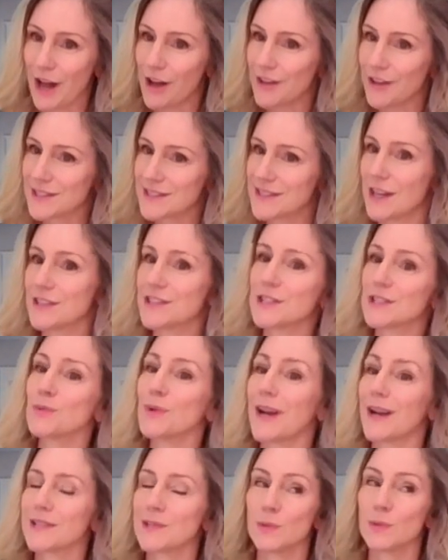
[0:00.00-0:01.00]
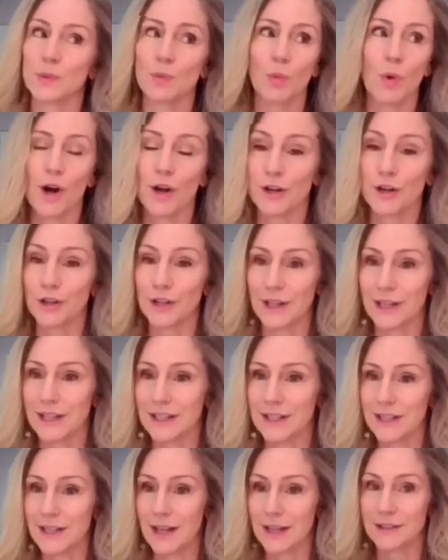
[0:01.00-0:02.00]
Alka-Seltzer reacts with water,
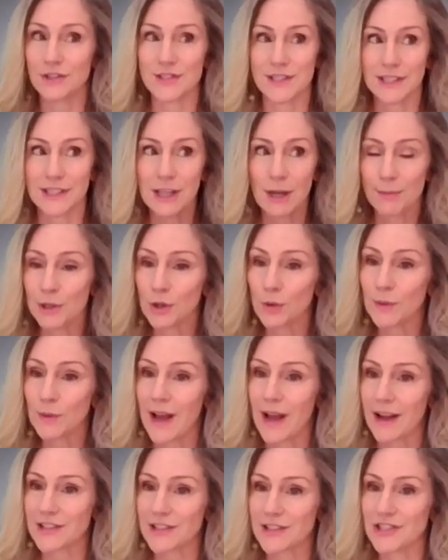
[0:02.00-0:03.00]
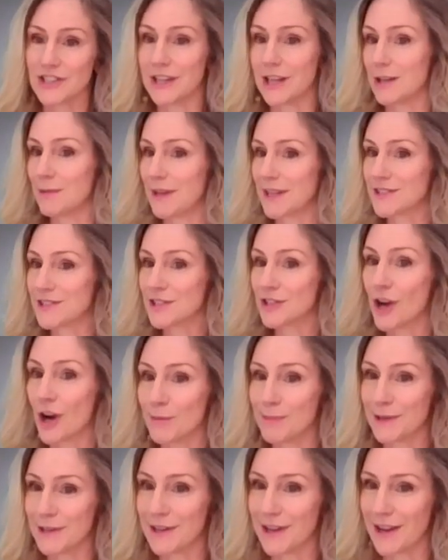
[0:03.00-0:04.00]
it there's a chemical reaction and it makes
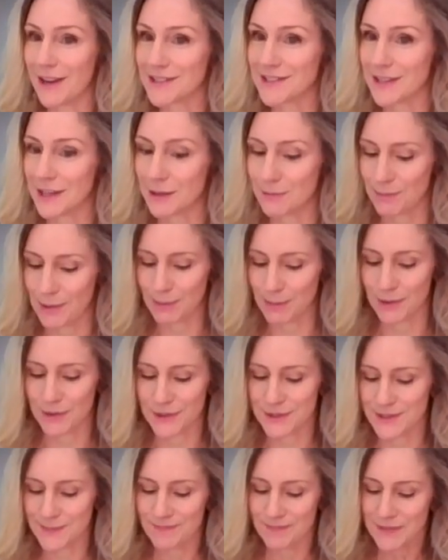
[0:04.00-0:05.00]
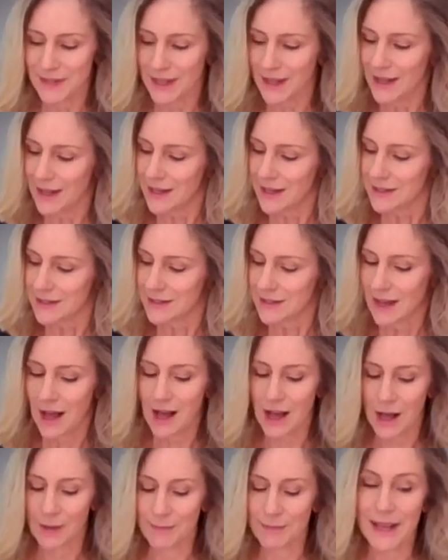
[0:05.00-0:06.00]
carbon dioxide bubbles.
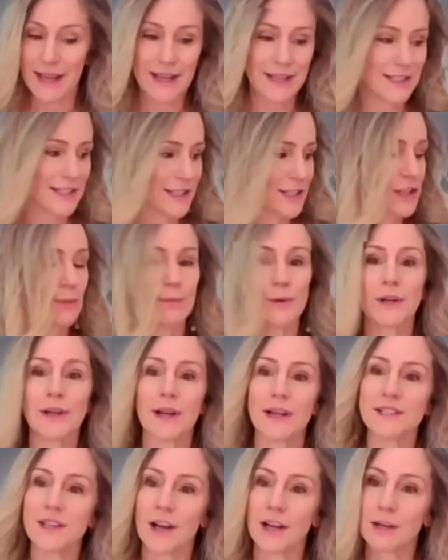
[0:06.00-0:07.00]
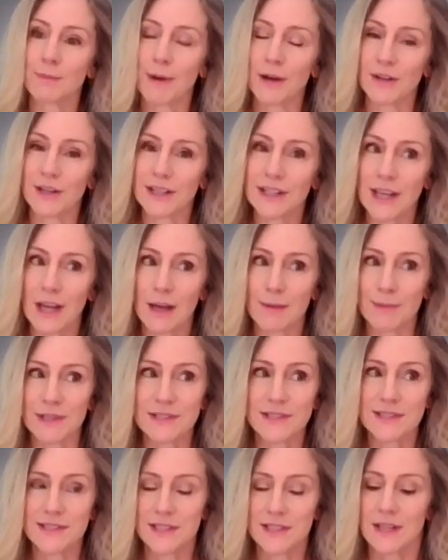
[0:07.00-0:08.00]
Um, and in the book, I talk about a
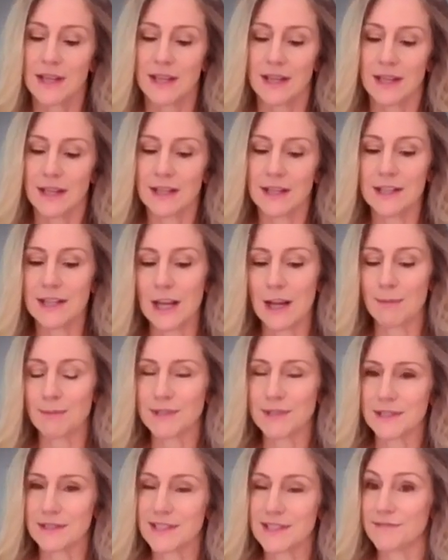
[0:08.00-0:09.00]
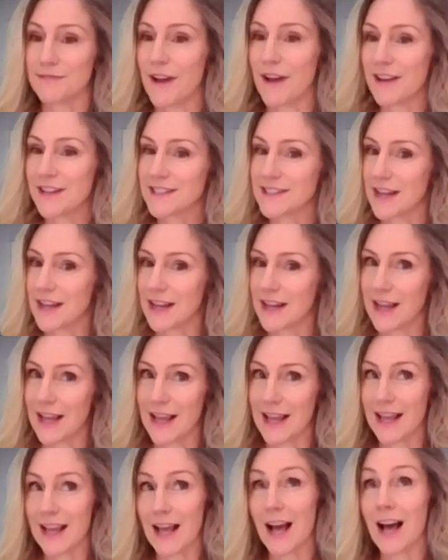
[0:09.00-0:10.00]
chemist named Svante
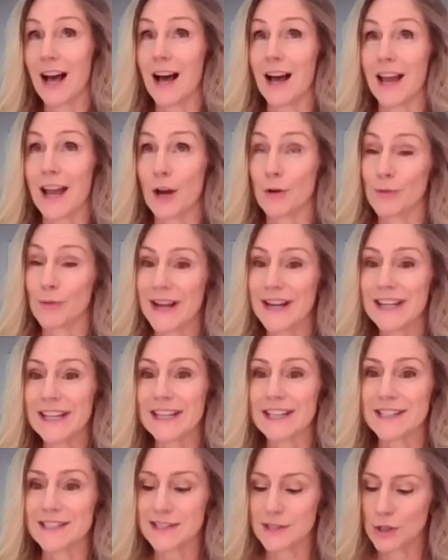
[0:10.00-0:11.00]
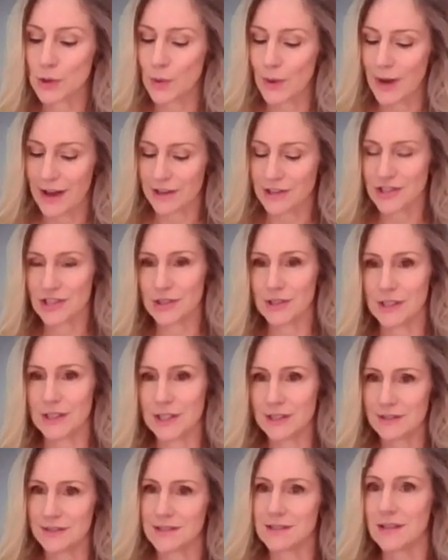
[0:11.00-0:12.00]
uh, Arrhenius who
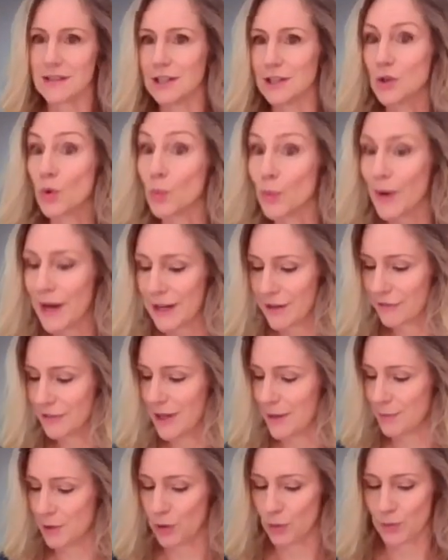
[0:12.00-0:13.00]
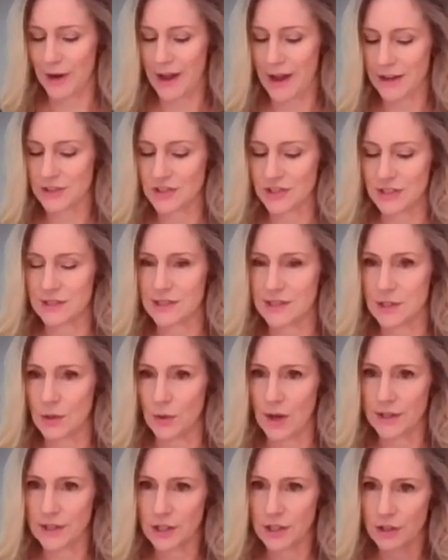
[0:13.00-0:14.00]
actually studied the rate of chemical reactions.
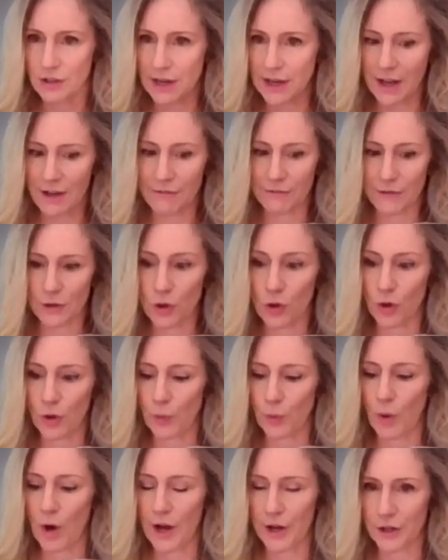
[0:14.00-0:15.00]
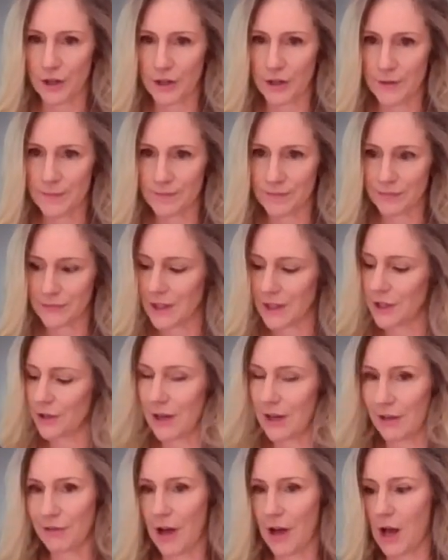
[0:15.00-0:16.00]
So here I have cold water, mm-hmm. here
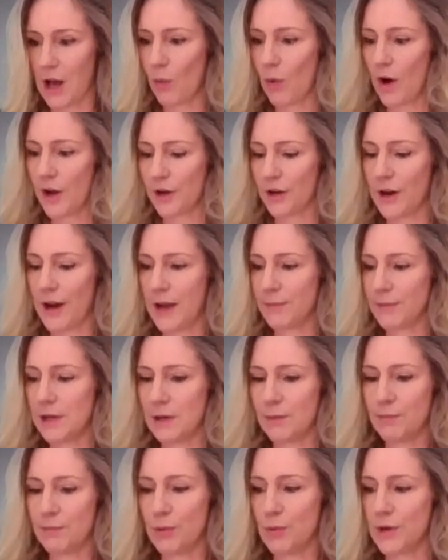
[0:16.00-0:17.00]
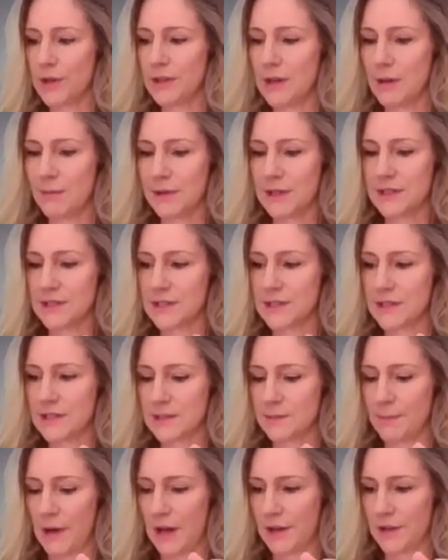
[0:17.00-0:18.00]
I mm-hmm. have hot water. I'm going to pour them into
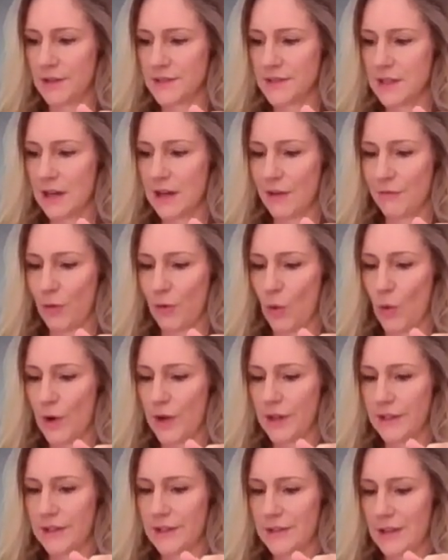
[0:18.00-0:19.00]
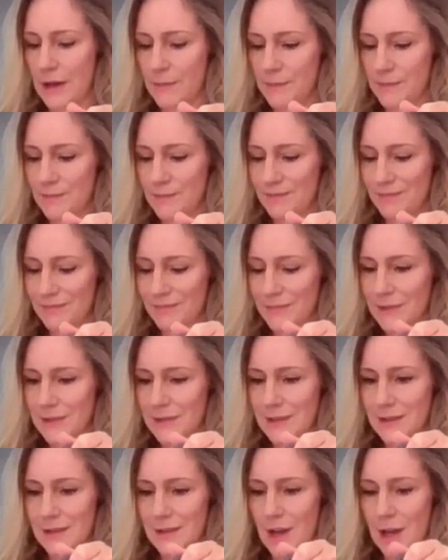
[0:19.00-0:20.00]
these bottles that have oil in them.
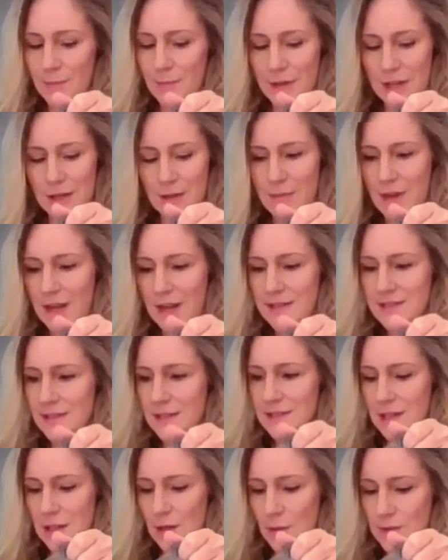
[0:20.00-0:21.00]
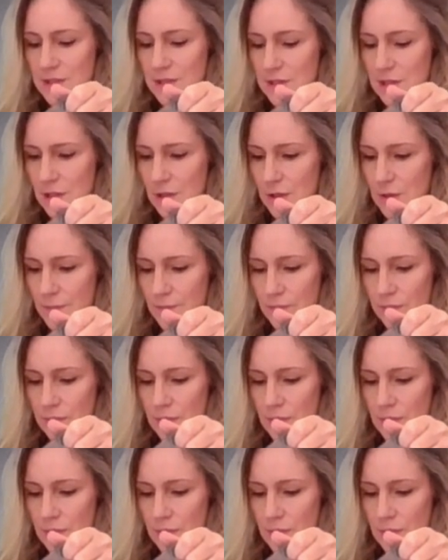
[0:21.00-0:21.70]
I'll make a mess because I always do.